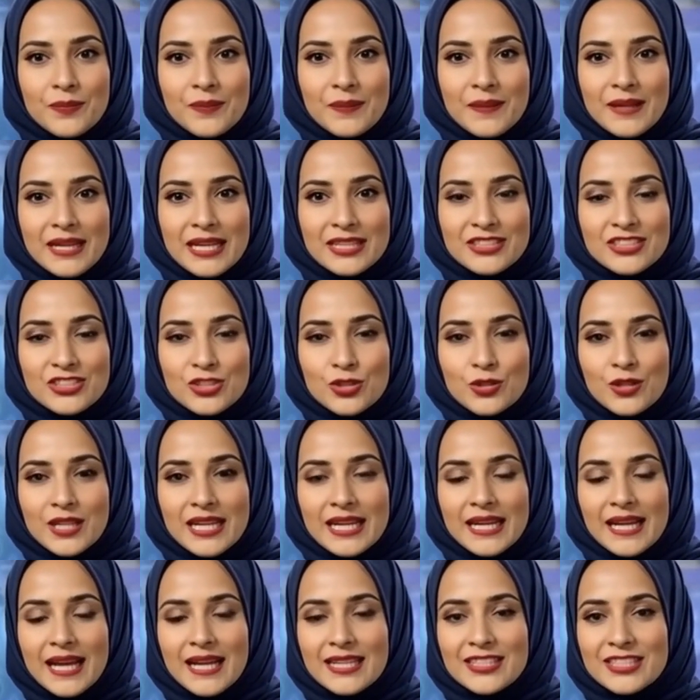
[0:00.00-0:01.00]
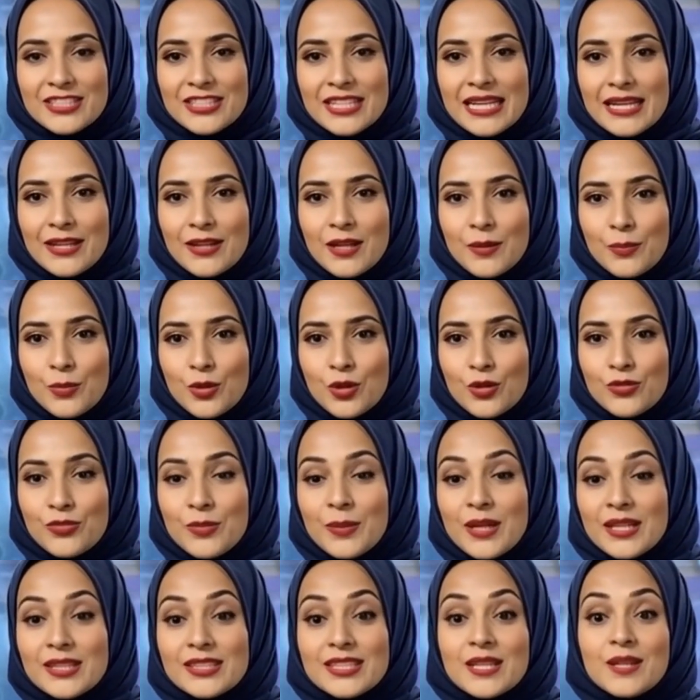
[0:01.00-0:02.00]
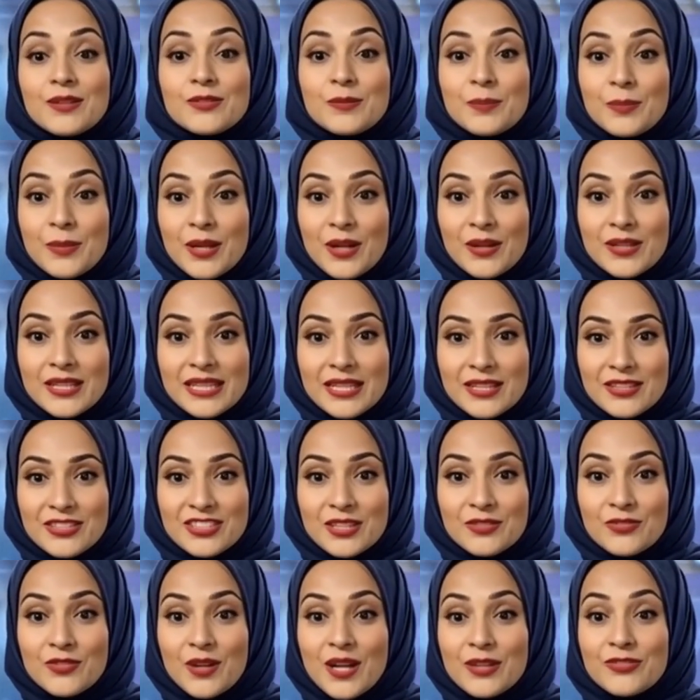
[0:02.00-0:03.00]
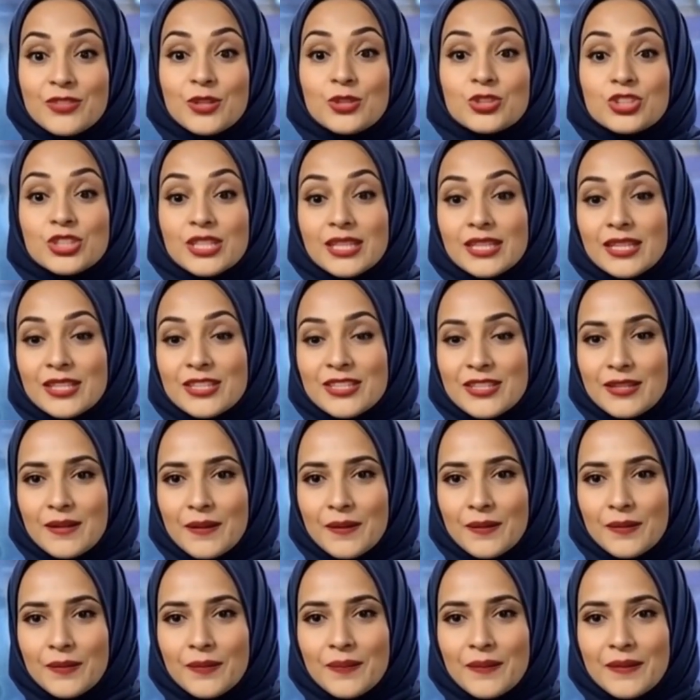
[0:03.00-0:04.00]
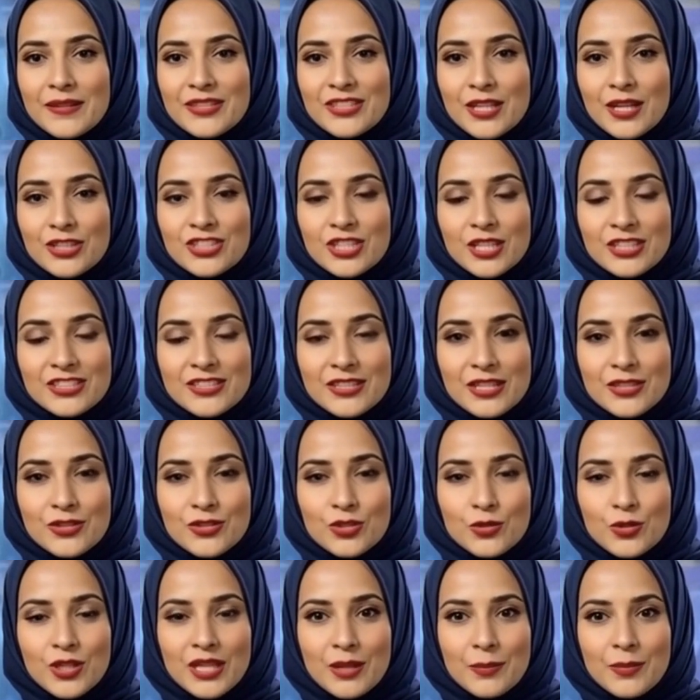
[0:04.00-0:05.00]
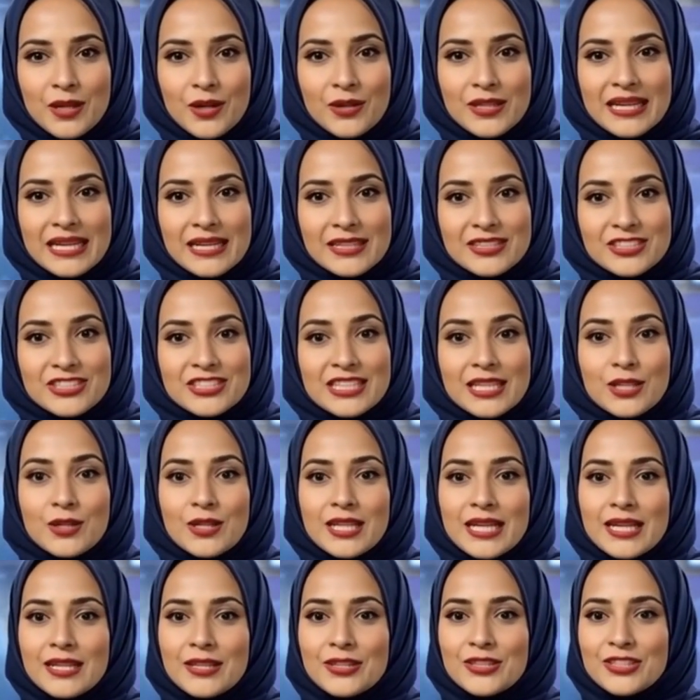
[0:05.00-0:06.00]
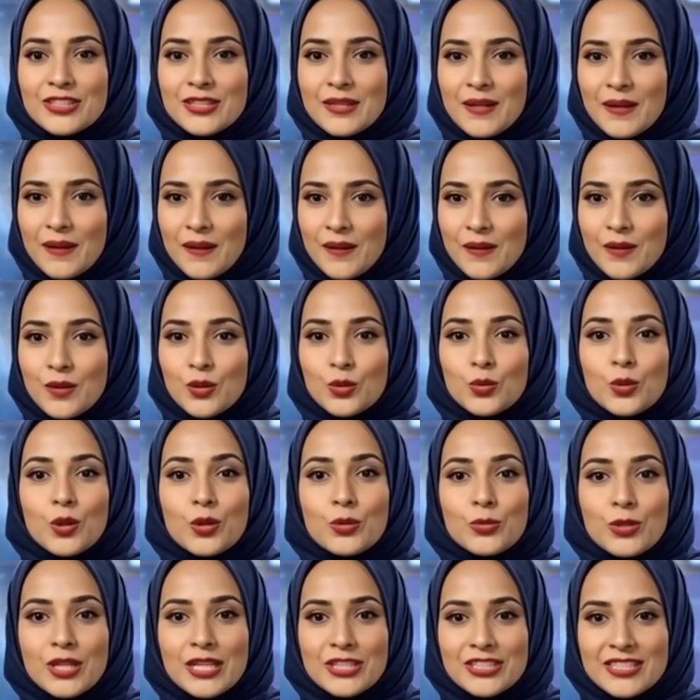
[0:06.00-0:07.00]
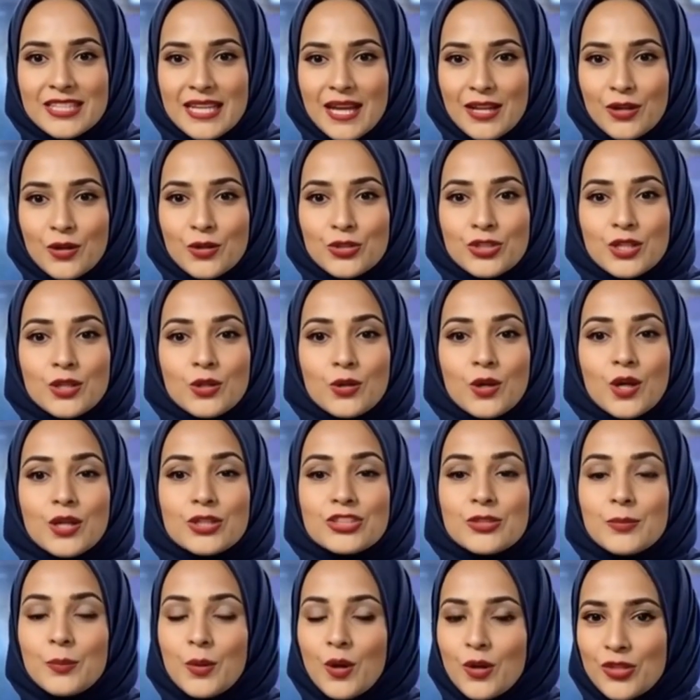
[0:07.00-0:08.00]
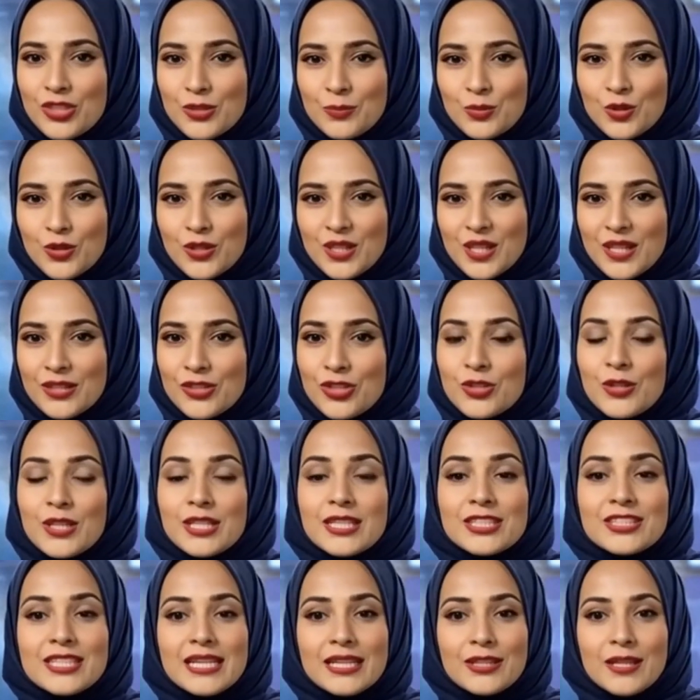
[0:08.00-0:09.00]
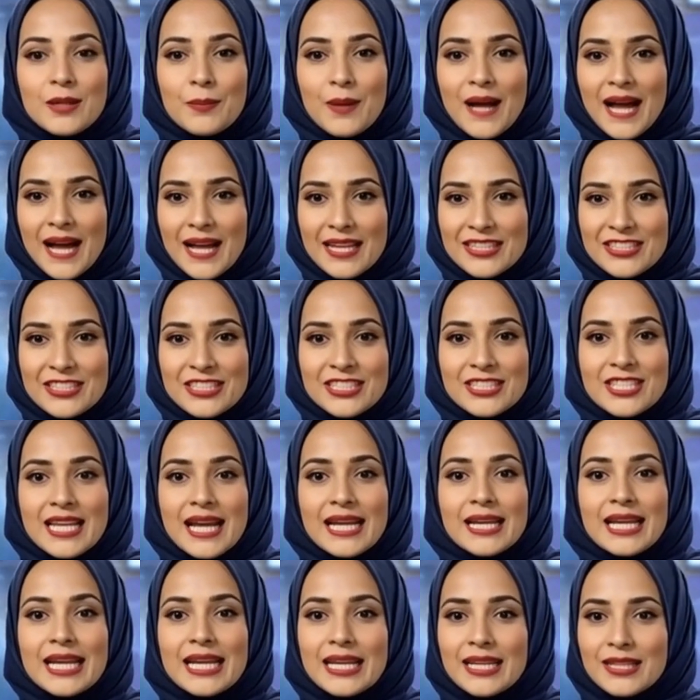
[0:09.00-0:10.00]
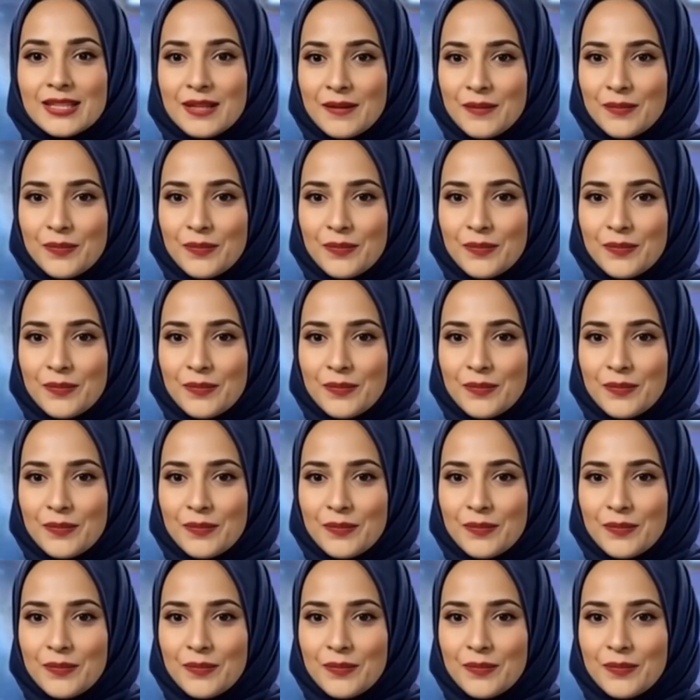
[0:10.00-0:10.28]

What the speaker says: History has seen the movement of millions of refugees, such as the 3 million Syrians who were resettled across multiple countries in the past decade.